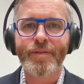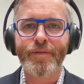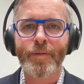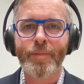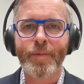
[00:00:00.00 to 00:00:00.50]

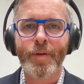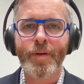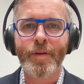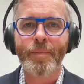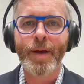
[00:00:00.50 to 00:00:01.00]
from
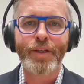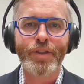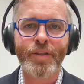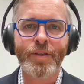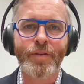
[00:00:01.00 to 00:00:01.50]
the
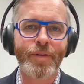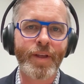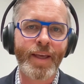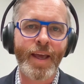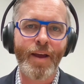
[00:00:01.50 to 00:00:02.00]
patient or
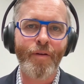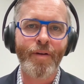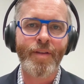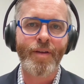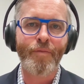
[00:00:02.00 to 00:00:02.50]
their
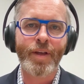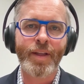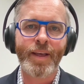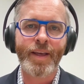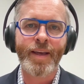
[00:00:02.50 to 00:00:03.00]
carer that
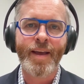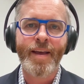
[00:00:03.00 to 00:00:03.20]
really